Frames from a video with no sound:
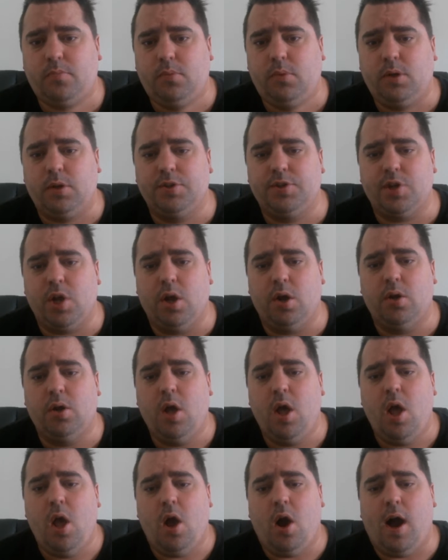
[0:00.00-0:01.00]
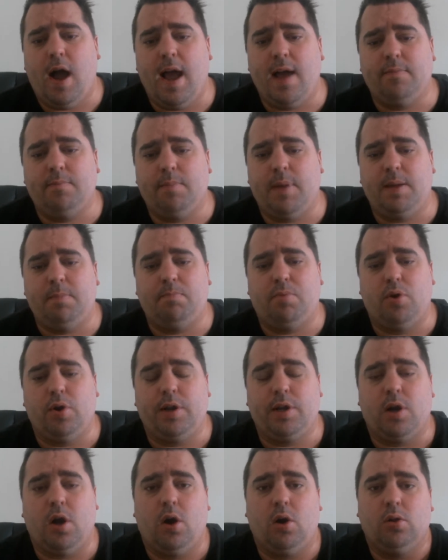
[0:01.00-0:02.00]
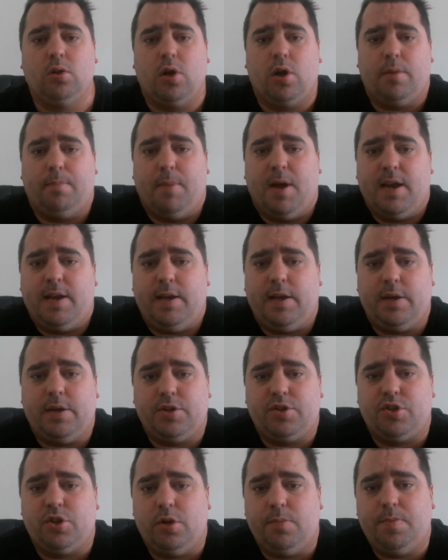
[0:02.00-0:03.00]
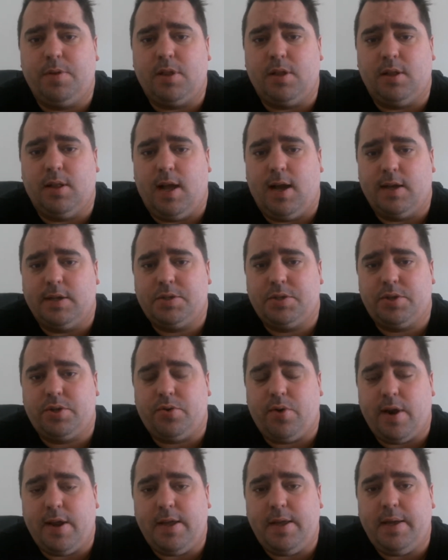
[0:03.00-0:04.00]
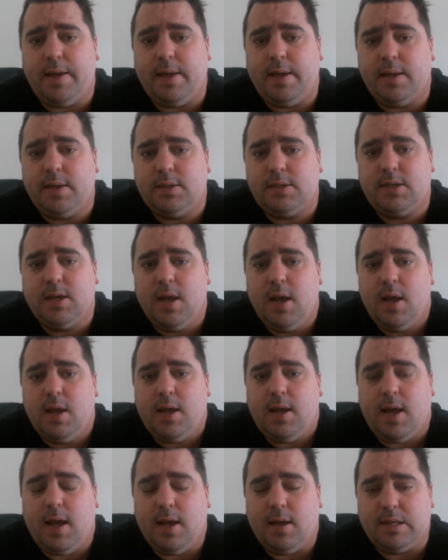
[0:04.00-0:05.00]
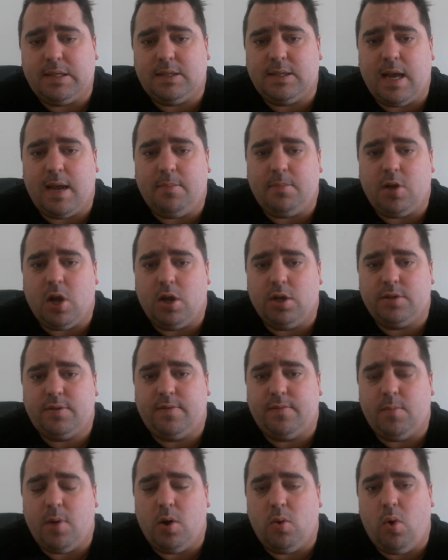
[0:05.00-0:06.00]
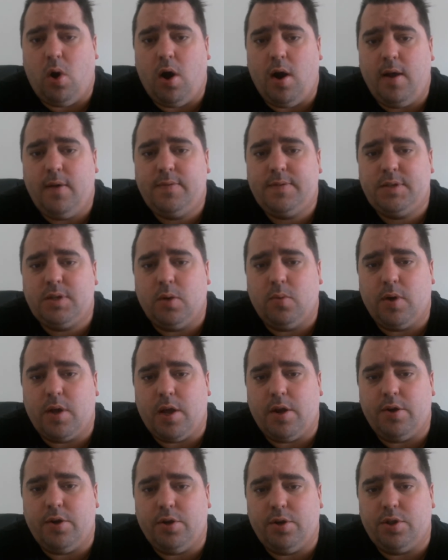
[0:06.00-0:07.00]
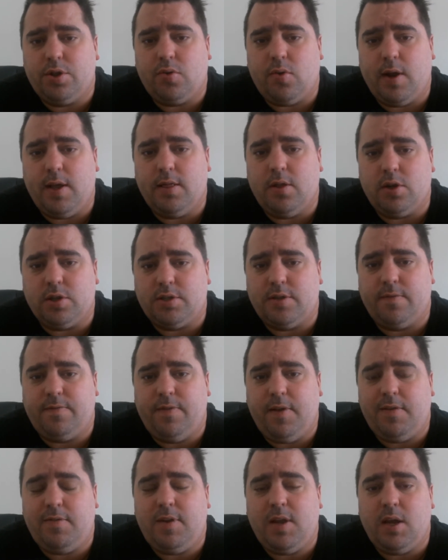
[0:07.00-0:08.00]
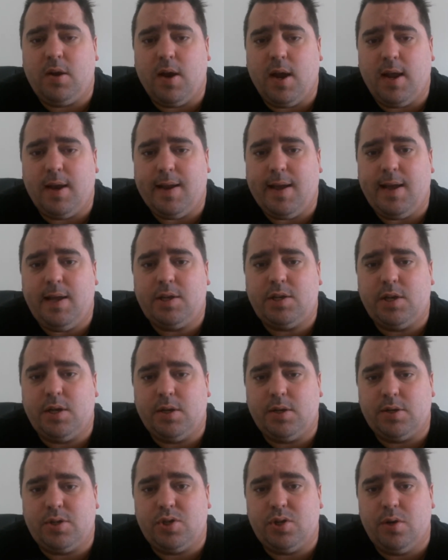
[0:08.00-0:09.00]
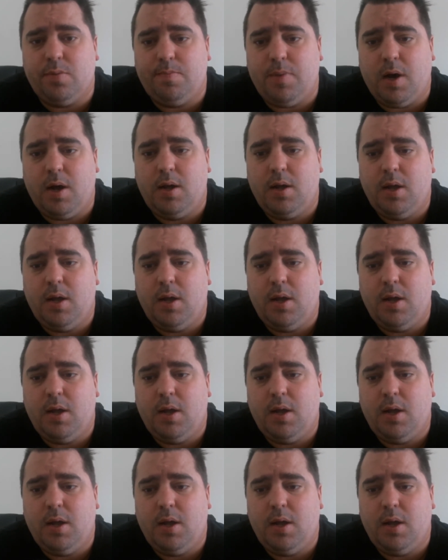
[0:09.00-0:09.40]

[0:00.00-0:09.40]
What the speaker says: So I haven't been putting a whole lot of money into super the last 3 years. Same goes for my wife. So we're going to do 3 lots of 50 grand each into super.